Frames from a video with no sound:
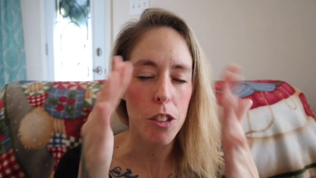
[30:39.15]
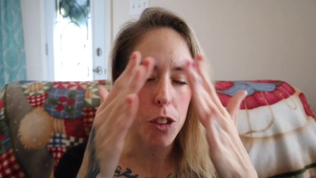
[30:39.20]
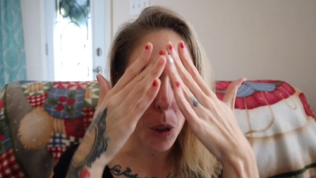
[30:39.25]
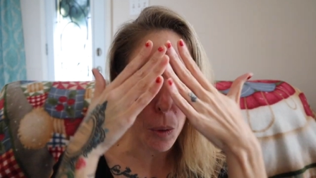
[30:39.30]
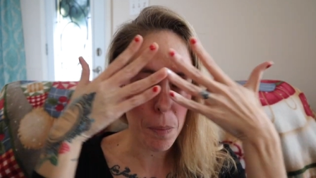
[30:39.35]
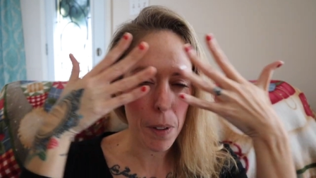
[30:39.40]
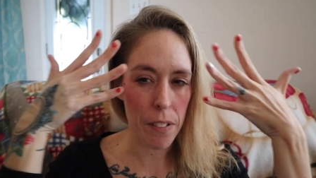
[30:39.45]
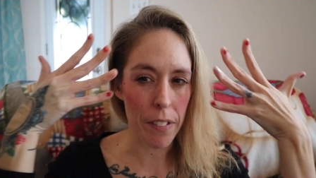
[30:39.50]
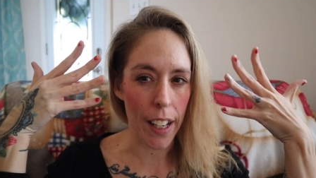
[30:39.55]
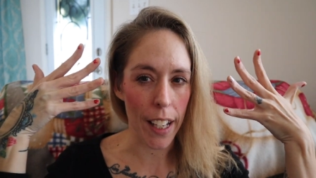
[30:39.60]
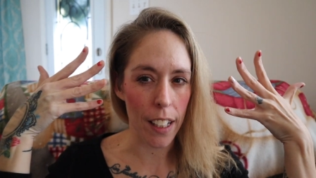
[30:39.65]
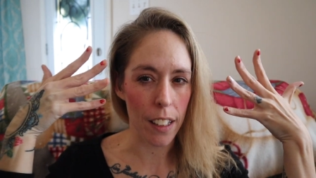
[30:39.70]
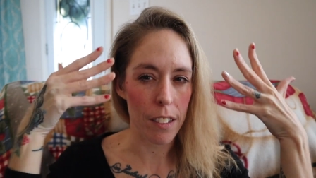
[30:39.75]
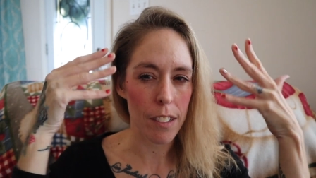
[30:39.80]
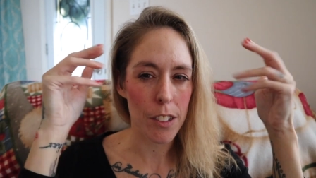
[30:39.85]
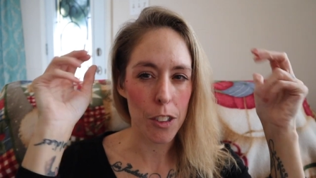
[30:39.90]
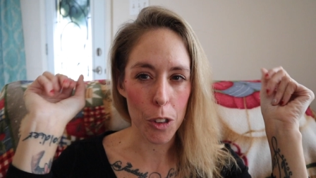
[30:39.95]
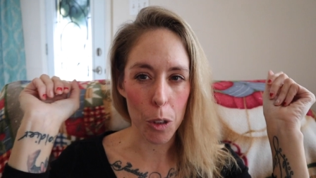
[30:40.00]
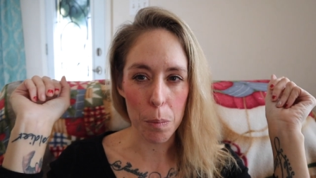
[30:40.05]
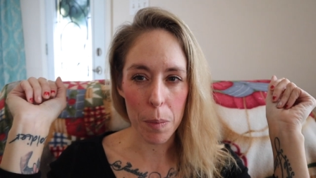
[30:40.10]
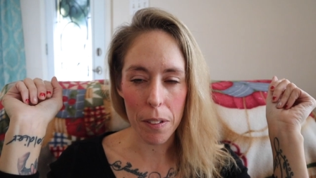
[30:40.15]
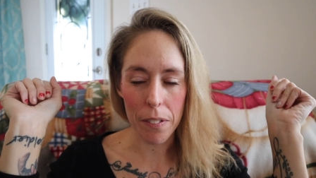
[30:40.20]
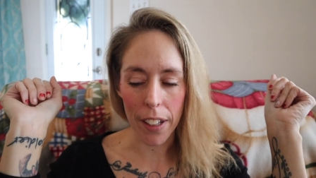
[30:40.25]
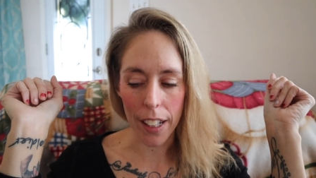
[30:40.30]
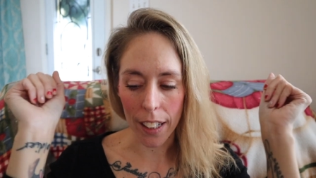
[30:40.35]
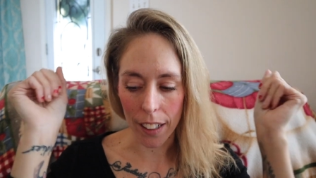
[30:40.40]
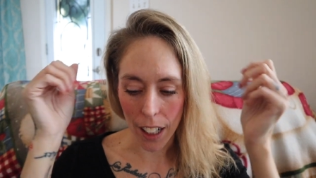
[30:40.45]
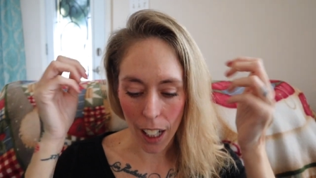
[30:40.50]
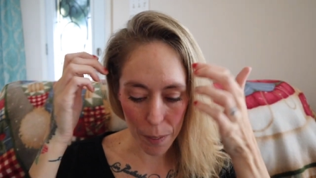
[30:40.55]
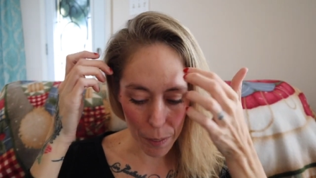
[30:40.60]
Don't be vain. Don't be
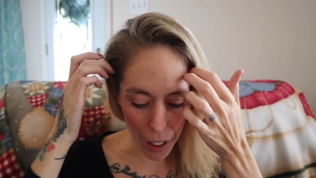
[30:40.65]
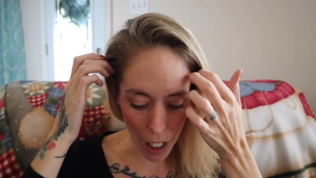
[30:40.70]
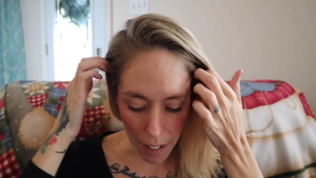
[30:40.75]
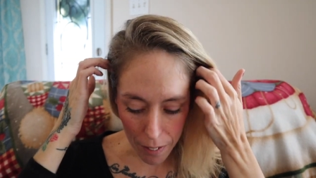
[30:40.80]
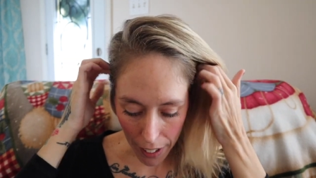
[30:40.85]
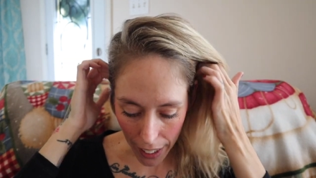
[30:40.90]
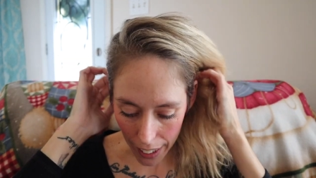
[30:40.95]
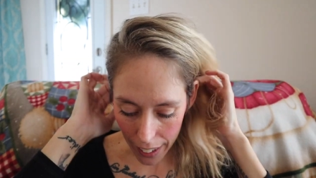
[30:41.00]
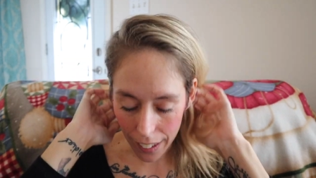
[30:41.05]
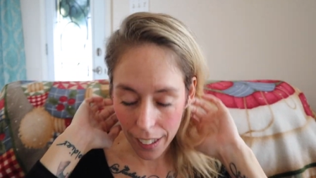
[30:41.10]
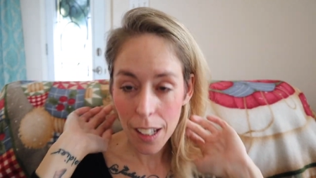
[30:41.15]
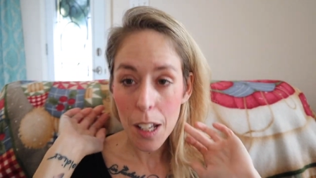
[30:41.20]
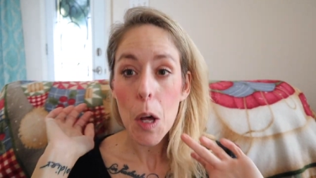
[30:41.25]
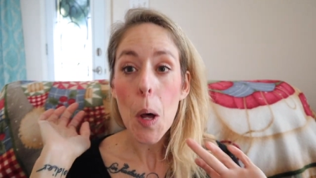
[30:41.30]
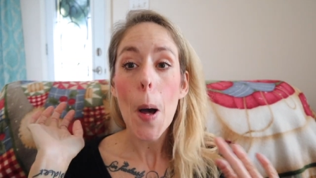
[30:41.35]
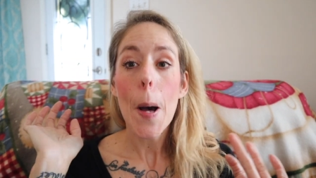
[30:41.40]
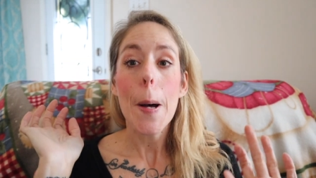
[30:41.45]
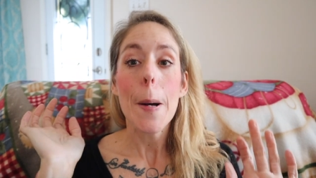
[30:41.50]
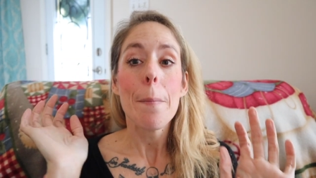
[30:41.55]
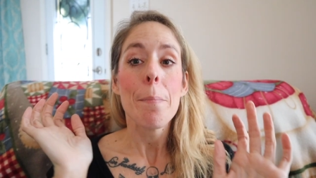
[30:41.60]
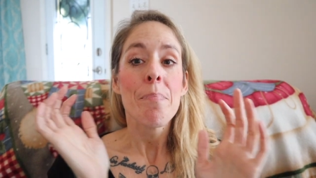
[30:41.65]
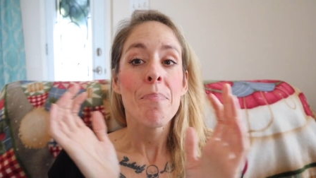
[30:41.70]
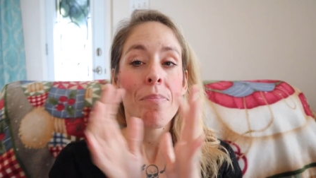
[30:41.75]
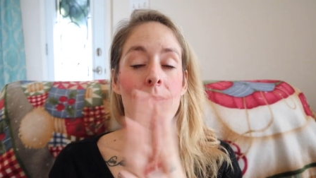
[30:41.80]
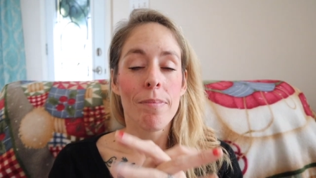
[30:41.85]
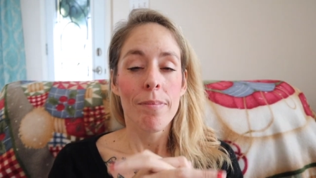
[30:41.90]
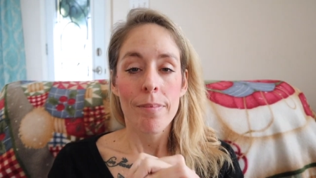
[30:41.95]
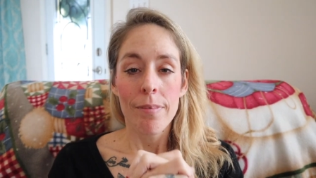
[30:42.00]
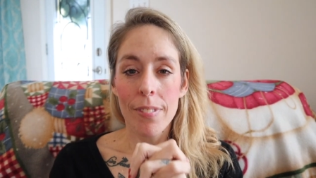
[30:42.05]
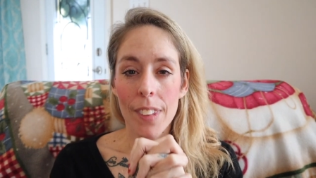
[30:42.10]
vain. I'm not vain.
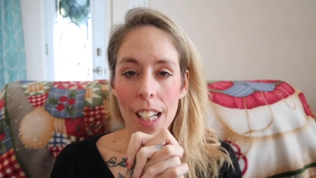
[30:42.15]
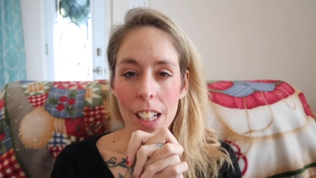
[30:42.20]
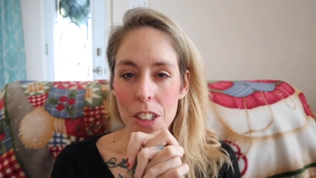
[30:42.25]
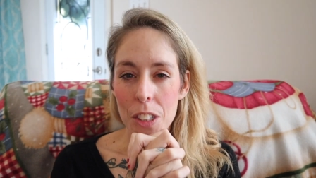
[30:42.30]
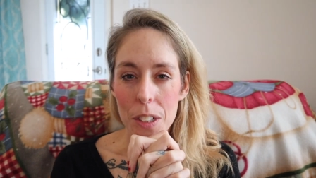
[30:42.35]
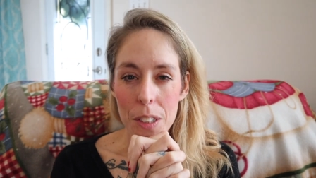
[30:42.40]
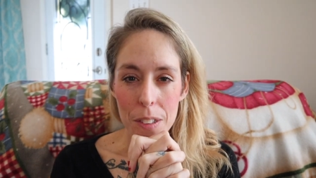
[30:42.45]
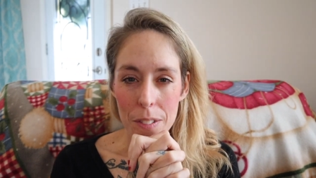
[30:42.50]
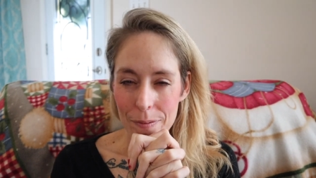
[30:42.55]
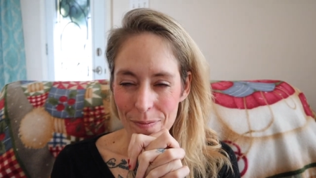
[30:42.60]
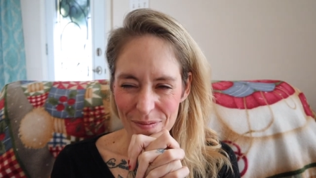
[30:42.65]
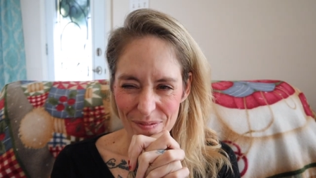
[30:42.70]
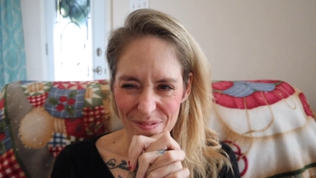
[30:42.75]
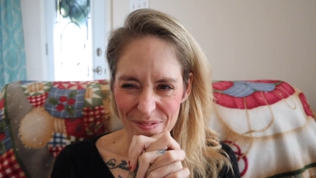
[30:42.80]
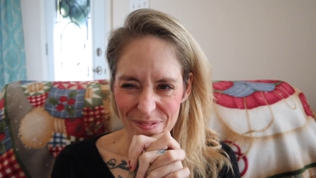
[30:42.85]
I just,